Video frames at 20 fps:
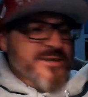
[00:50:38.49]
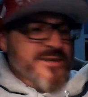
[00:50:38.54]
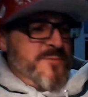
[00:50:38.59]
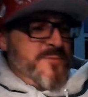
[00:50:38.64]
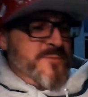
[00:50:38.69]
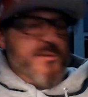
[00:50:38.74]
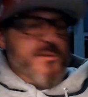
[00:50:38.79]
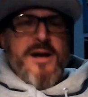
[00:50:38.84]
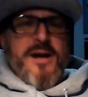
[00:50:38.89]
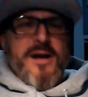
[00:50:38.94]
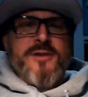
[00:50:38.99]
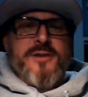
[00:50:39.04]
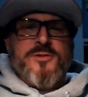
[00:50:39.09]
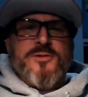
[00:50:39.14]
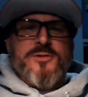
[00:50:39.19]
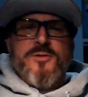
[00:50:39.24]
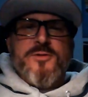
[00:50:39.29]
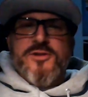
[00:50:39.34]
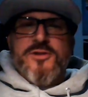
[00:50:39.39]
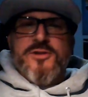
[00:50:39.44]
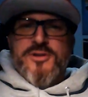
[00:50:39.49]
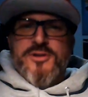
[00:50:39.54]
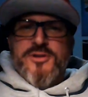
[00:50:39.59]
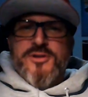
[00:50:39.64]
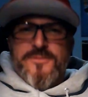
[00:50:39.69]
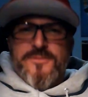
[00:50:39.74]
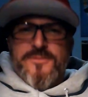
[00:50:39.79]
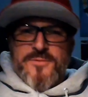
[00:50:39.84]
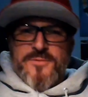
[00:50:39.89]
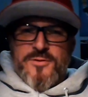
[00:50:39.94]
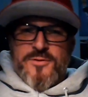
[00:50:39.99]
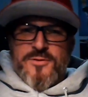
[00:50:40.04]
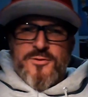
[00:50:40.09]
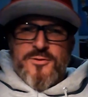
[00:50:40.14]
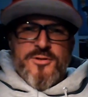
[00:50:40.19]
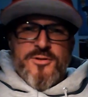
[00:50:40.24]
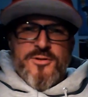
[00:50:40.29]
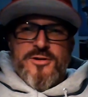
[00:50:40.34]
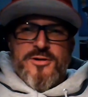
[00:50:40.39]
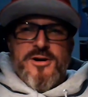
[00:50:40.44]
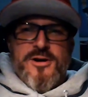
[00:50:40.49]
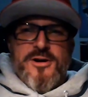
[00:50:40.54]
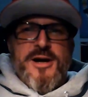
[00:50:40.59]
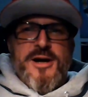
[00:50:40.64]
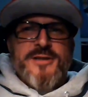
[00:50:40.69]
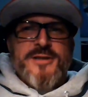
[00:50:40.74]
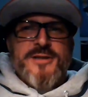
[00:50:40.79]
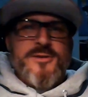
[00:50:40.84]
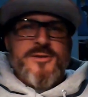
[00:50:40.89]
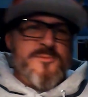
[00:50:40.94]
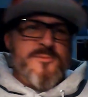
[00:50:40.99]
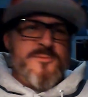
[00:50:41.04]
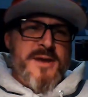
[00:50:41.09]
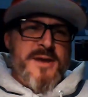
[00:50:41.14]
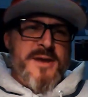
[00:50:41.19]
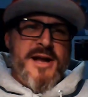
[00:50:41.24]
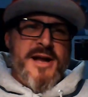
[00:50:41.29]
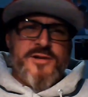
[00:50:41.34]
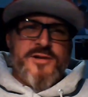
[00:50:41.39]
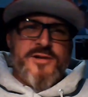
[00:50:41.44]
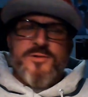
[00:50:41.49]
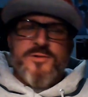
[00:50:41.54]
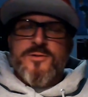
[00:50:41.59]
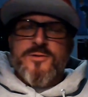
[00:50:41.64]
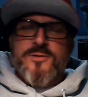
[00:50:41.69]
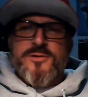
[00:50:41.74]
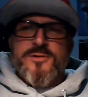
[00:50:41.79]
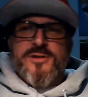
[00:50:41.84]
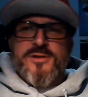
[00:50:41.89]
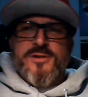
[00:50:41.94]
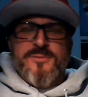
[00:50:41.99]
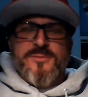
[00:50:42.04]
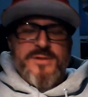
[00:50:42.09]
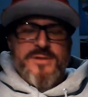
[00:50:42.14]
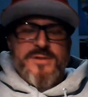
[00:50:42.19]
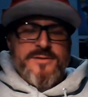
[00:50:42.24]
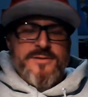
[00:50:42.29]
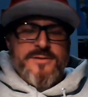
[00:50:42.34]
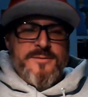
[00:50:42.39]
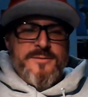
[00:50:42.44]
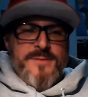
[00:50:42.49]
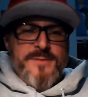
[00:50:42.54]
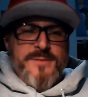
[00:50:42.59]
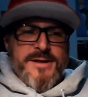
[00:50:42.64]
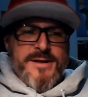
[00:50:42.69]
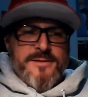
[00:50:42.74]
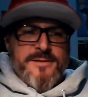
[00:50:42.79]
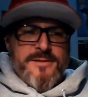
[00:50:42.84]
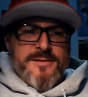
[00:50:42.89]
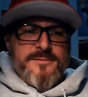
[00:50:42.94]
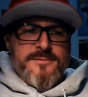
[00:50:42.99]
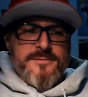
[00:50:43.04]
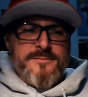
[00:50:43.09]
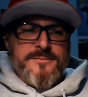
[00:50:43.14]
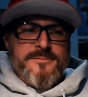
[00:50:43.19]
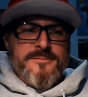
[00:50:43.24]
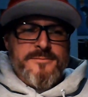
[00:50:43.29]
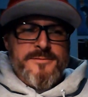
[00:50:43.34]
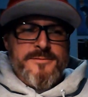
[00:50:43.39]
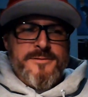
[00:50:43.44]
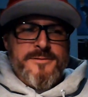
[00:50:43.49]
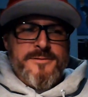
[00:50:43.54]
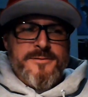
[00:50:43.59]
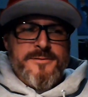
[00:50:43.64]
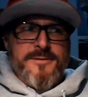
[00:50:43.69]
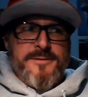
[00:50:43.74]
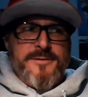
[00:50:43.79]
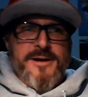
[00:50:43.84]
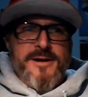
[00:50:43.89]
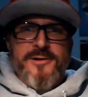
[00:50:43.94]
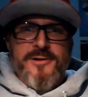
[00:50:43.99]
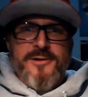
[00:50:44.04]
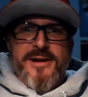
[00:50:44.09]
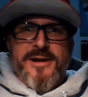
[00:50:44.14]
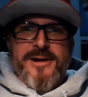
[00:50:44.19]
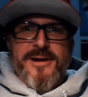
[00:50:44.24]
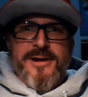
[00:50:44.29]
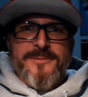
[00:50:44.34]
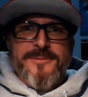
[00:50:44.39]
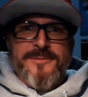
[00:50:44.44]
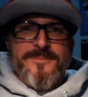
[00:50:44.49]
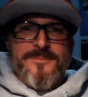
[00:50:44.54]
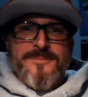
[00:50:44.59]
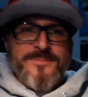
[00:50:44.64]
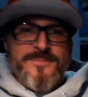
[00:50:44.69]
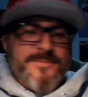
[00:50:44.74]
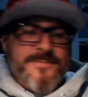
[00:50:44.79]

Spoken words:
He's like, "I could do this shit for the third of the cost, and you might actually learn something." And I'm like, "Yeah, okay."